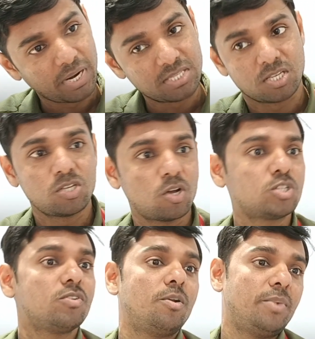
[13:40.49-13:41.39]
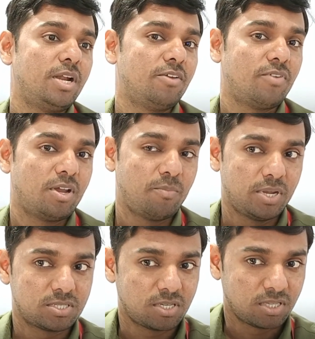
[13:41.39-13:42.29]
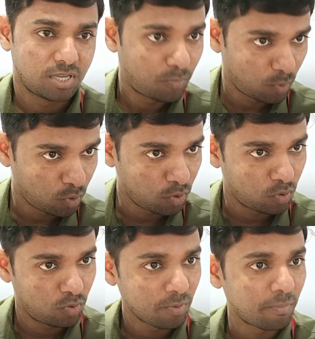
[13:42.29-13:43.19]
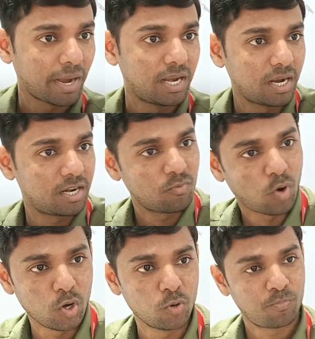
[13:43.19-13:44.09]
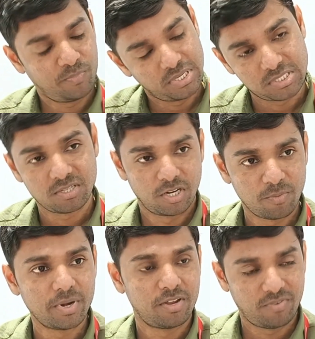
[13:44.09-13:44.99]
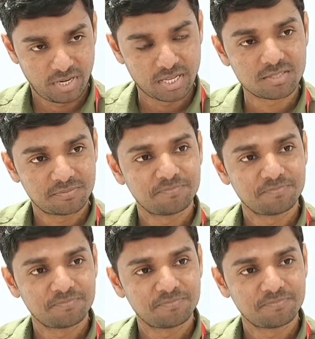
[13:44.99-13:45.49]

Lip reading: Pricing also will be differ based on the proto, pilot, volume. It will be different.